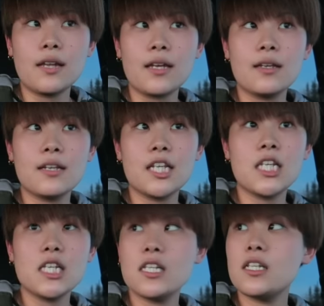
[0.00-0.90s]
like
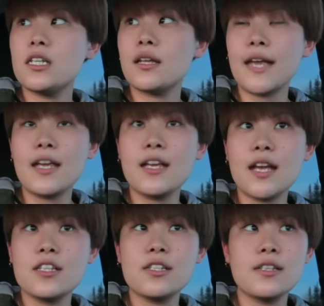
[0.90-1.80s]
key
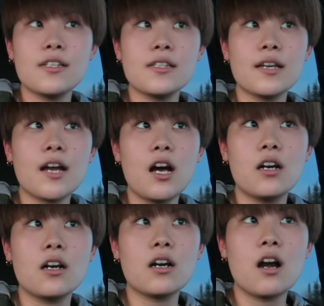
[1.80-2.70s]
cases,
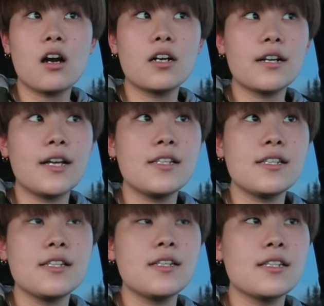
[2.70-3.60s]
card
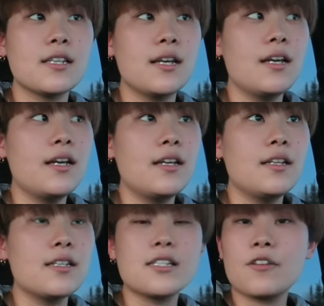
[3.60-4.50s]
cases,
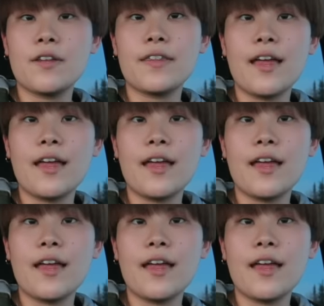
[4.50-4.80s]
and stuff like